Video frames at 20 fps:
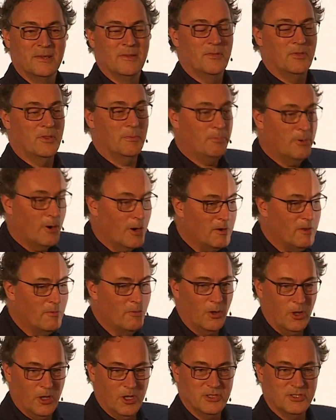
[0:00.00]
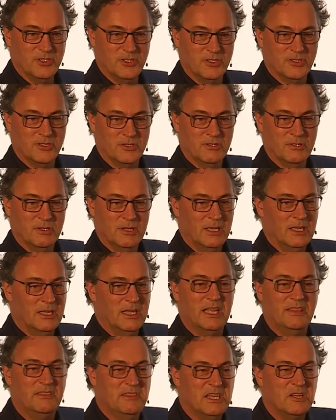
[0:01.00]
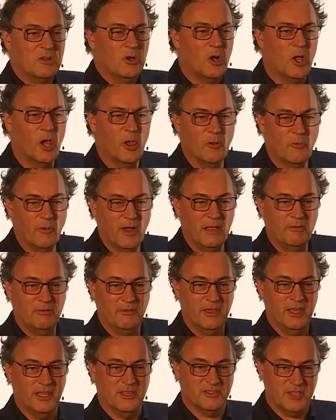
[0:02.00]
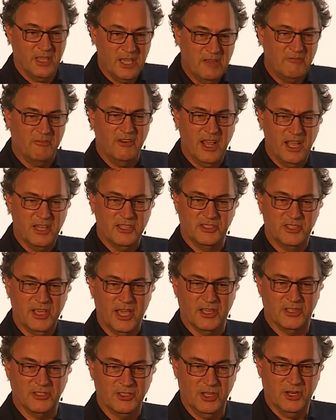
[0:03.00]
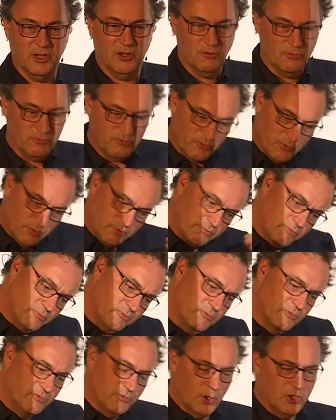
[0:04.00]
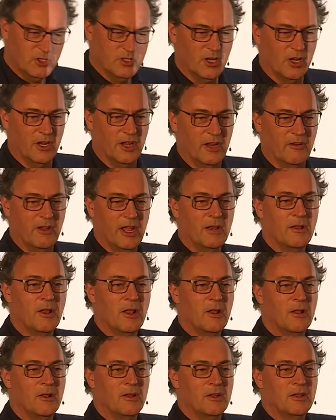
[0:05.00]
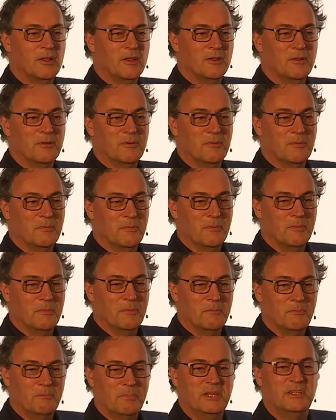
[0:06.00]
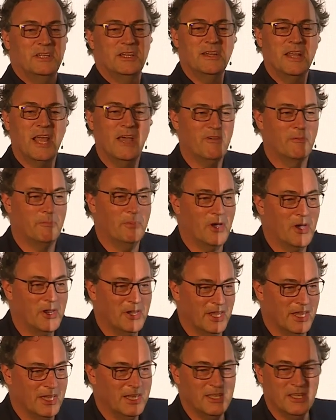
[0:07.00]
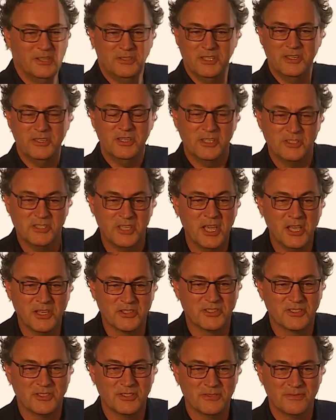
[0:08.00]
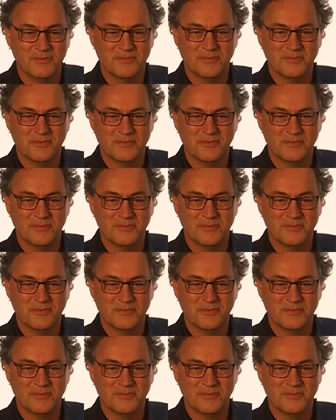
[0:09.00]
The problem was, it did all the right things. They even had sex, you know, virtually, right? But it didn't have a body, and it didn't exist.